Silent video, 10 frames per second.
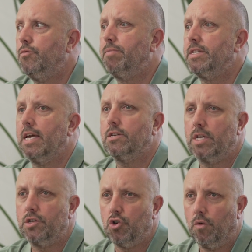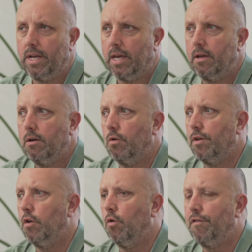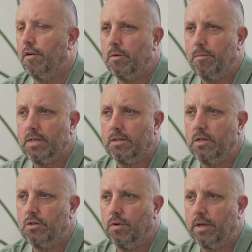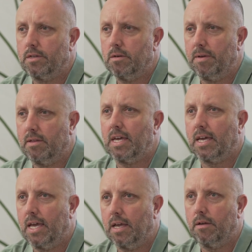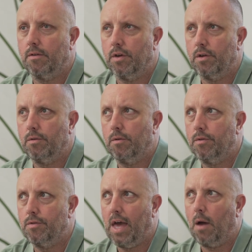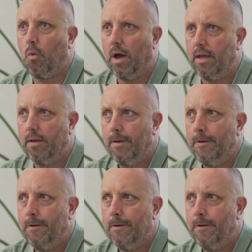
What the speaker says: potentially joining, or the law firm you're potentially joining, to be thinking that way.